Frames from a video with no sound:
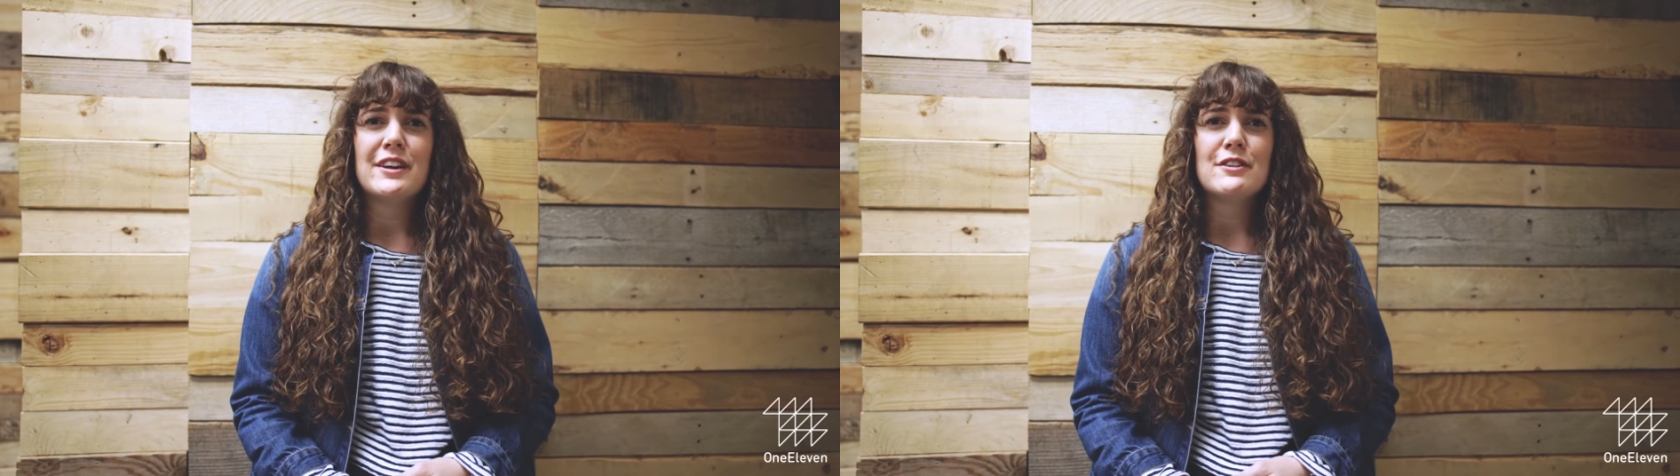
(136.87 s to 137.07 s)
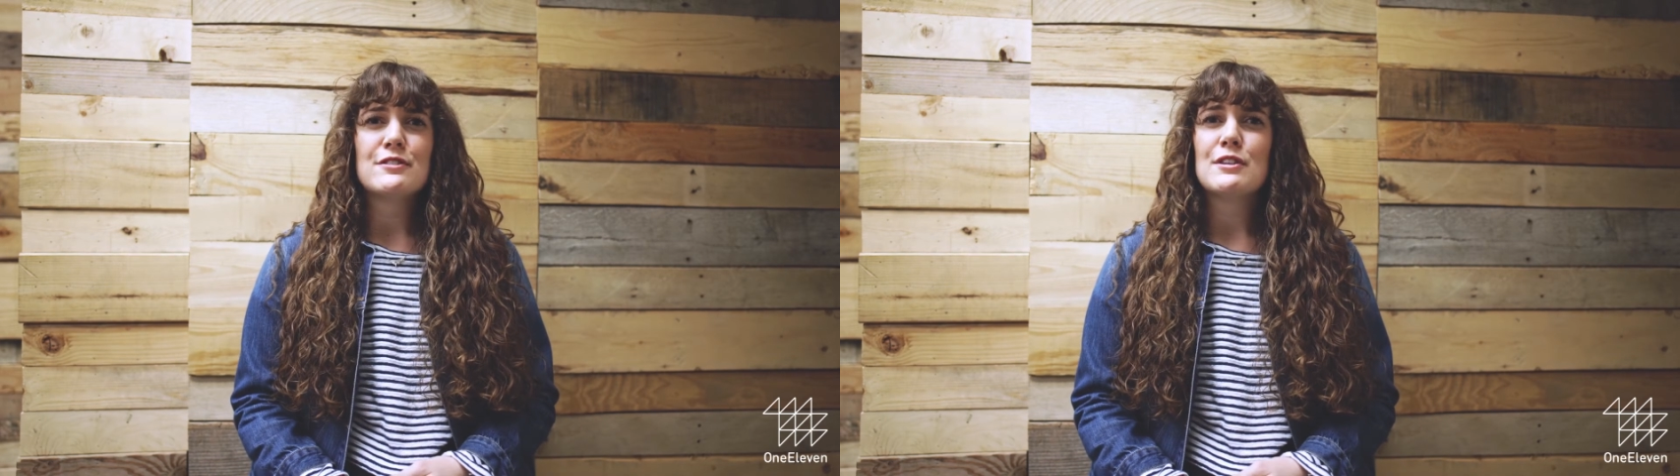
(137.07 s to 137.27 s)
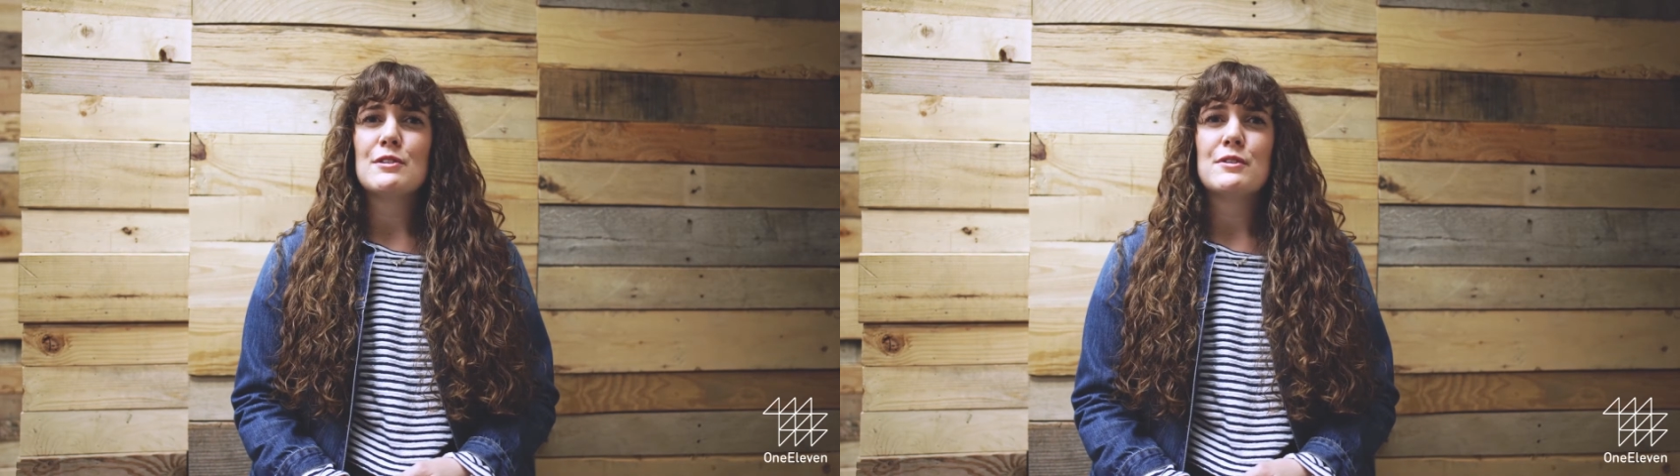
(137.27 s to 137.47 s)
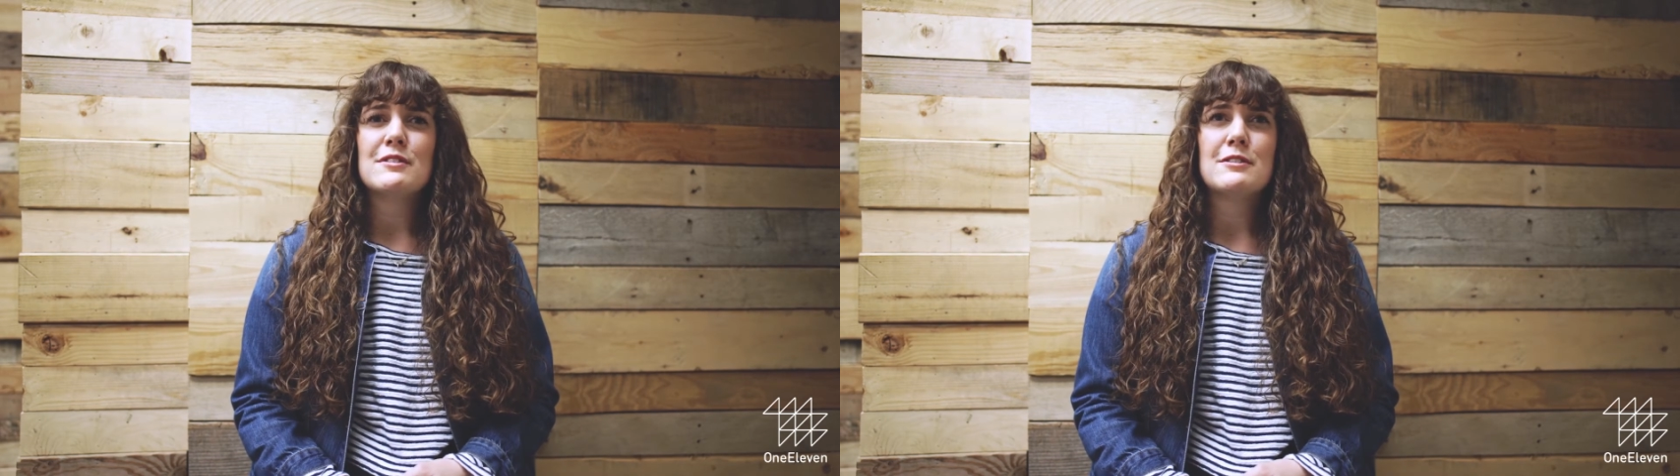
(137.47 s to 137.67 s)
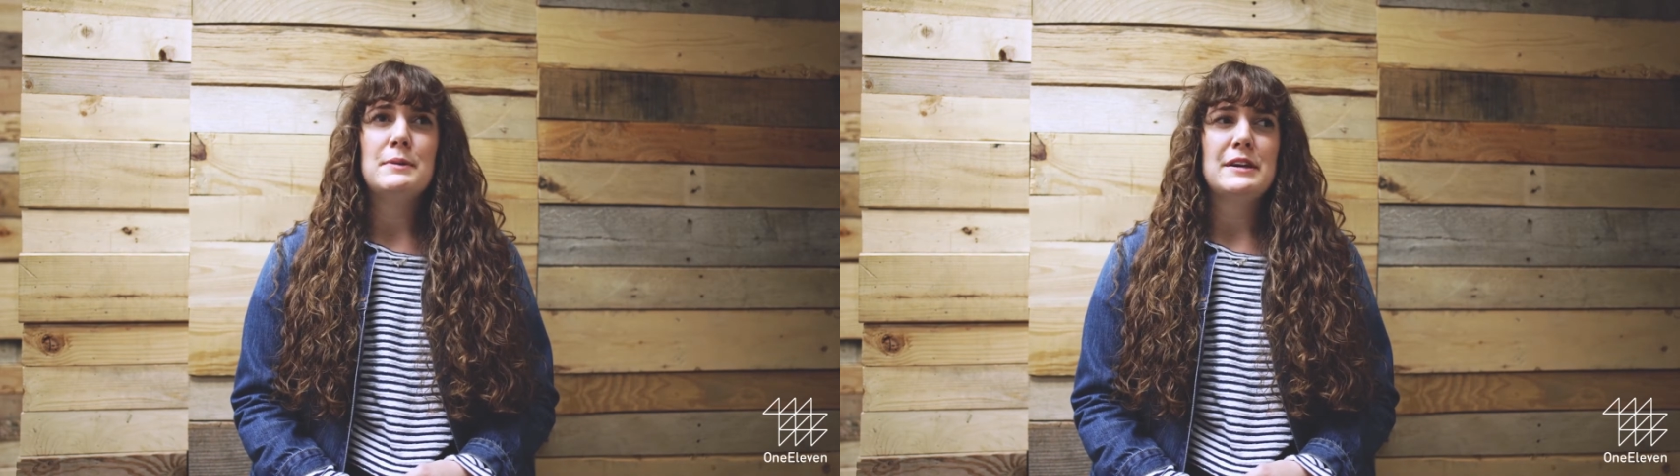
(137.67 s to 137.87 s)
hears the
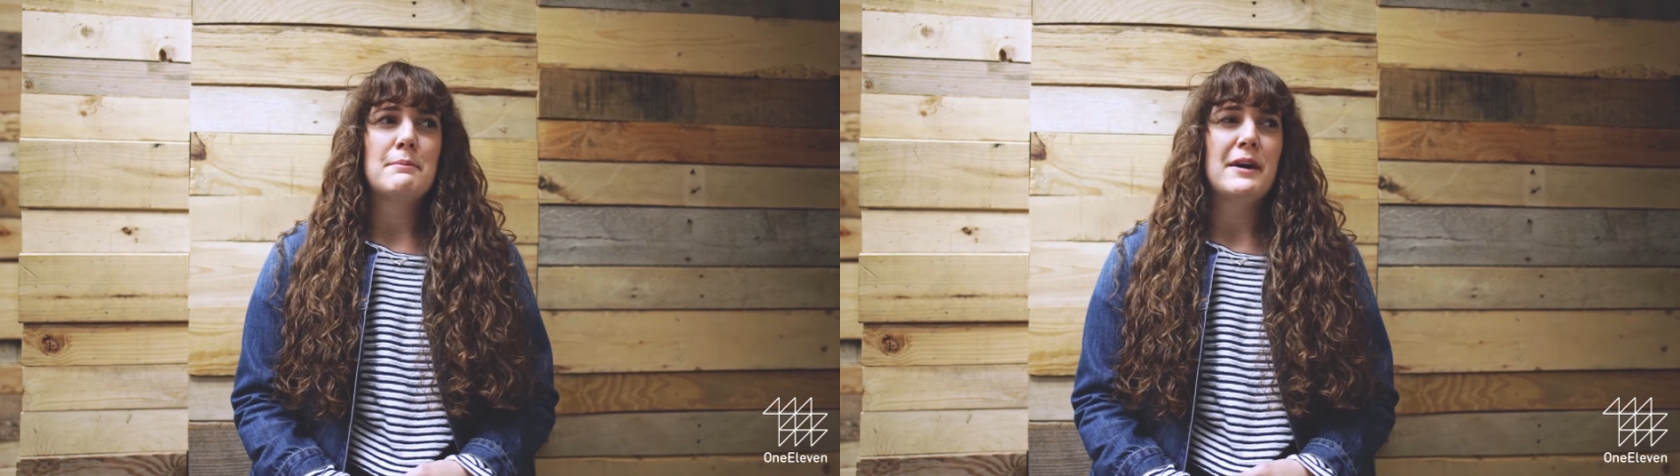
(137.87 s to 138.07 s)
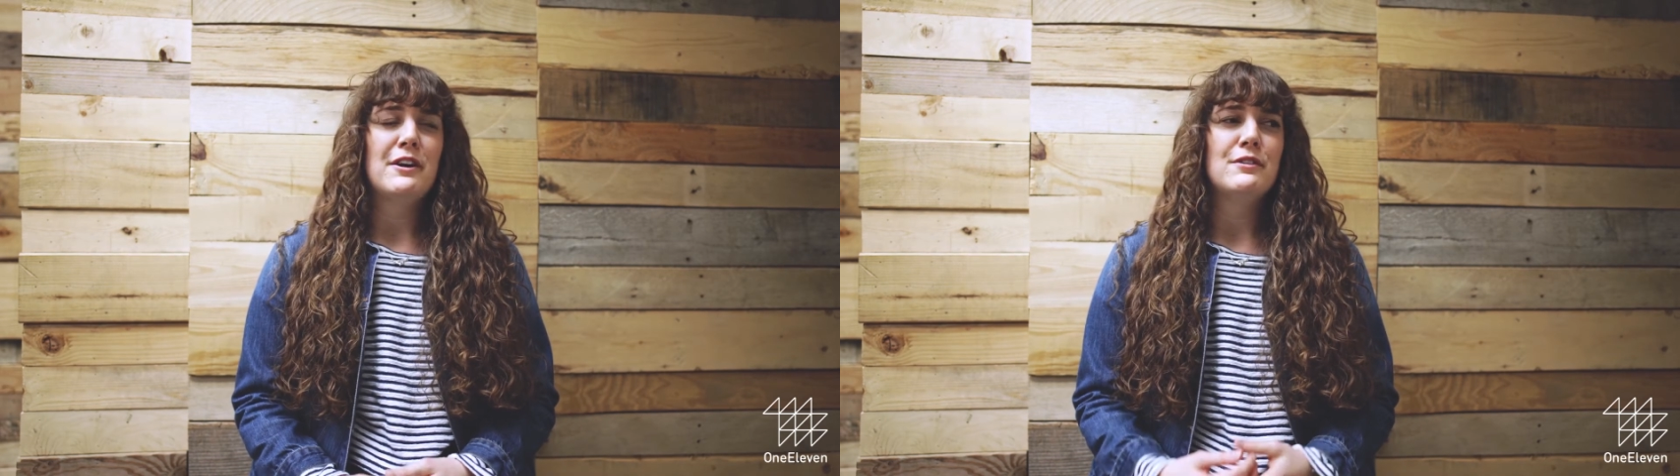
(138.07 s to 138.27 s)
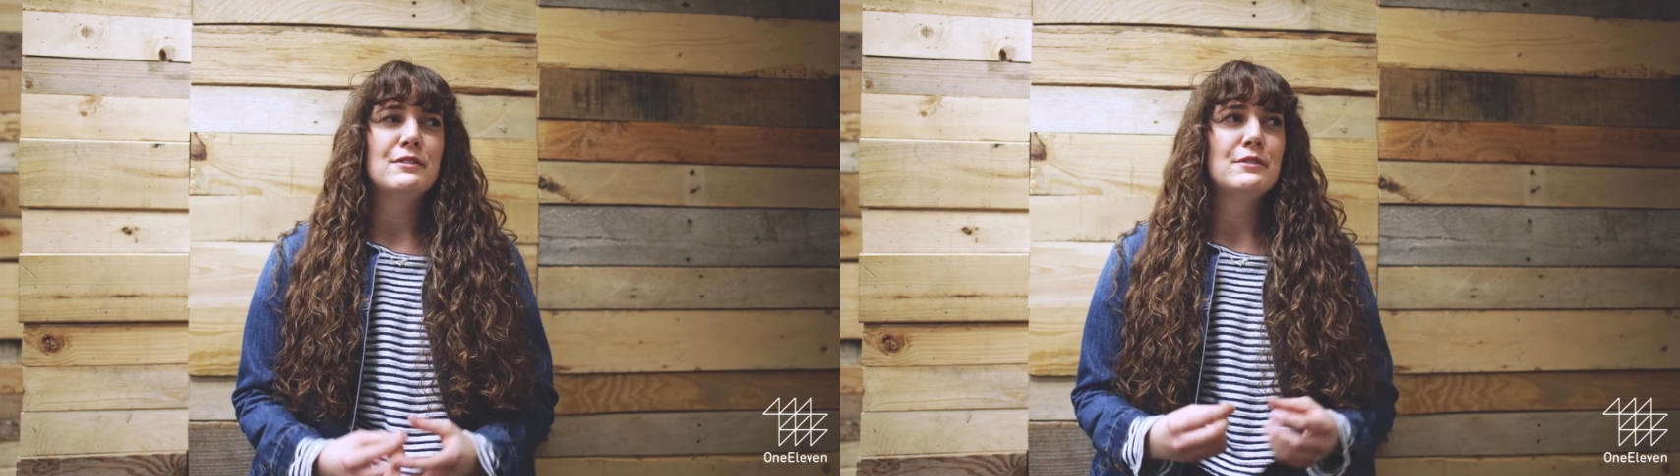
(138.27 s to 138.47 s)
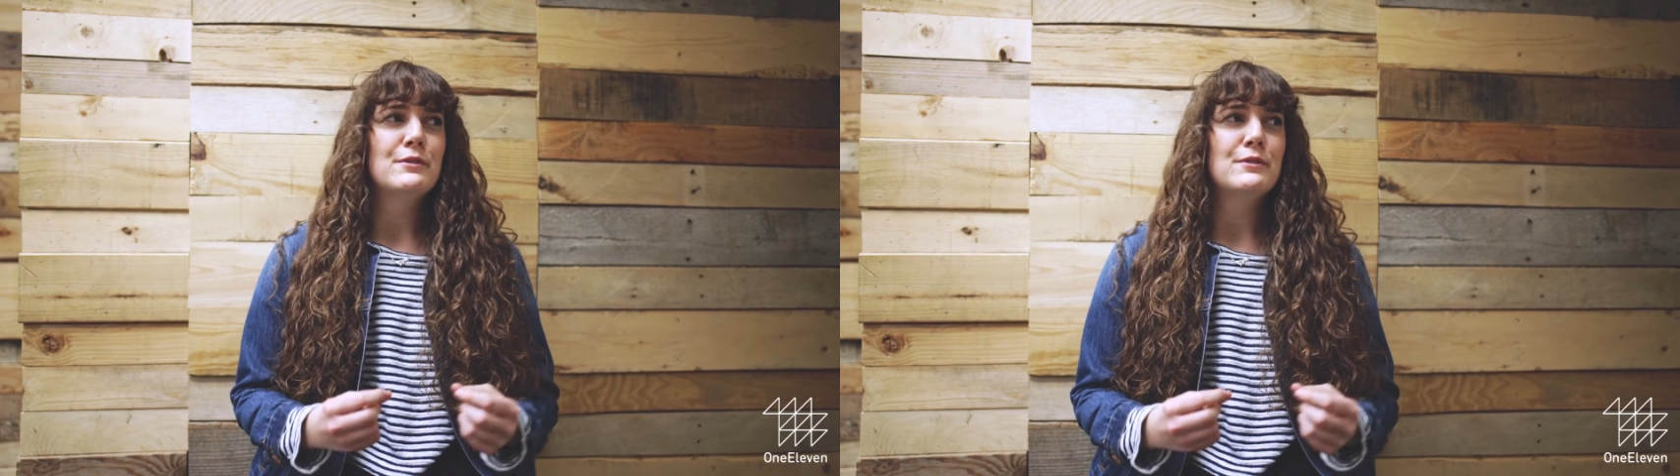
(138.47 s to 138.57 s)
Lord speak about,